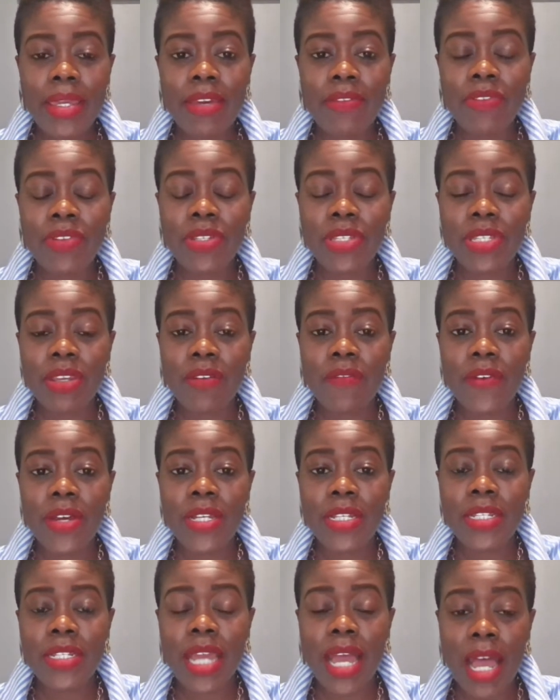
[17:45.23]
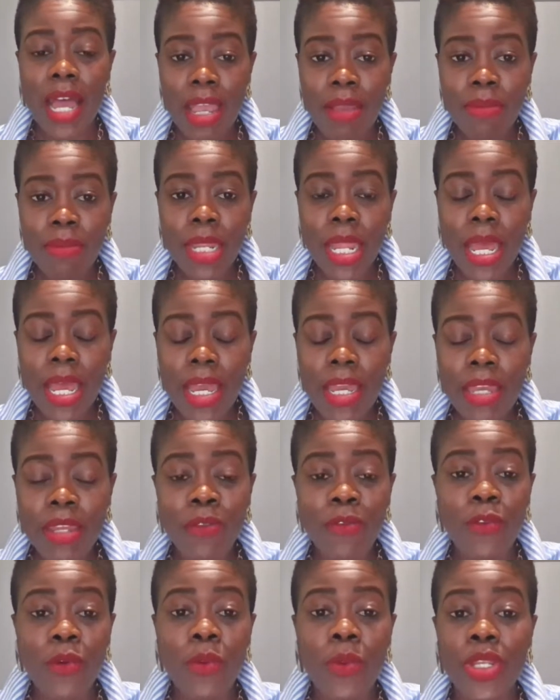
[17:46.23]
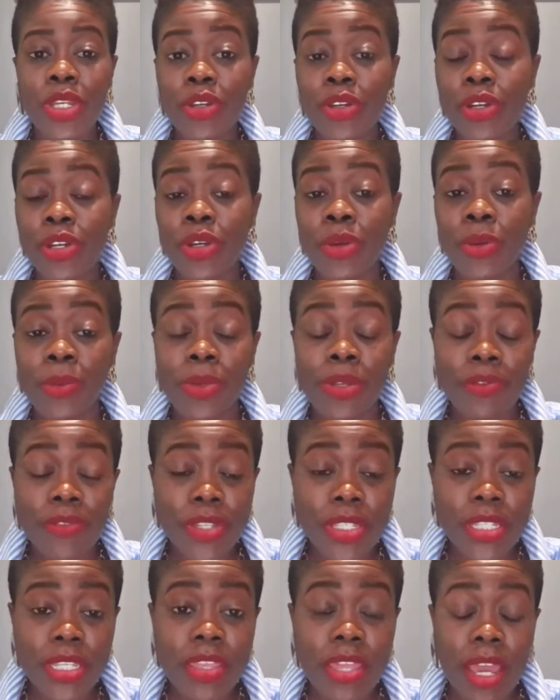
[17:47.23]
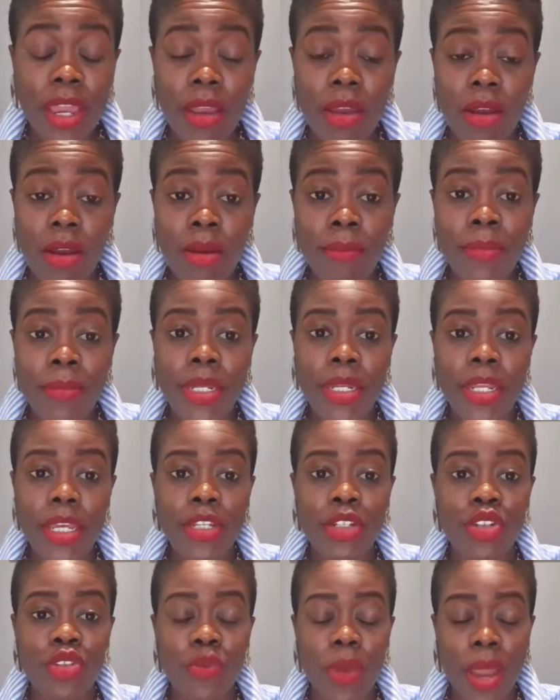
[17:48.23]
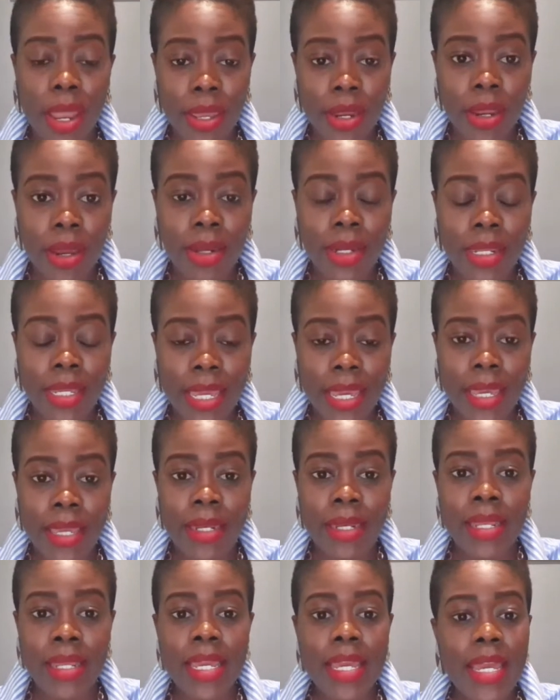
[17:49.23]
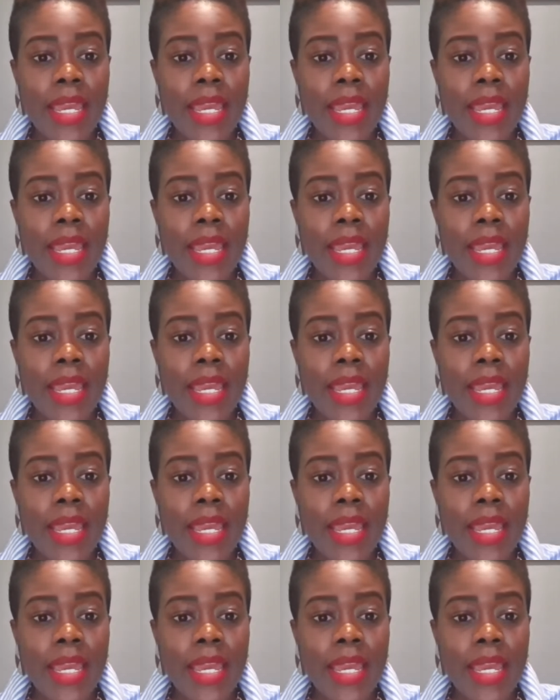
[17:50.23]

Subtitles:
Give yourself a timeline for when you're going to revisit that garment and try it on again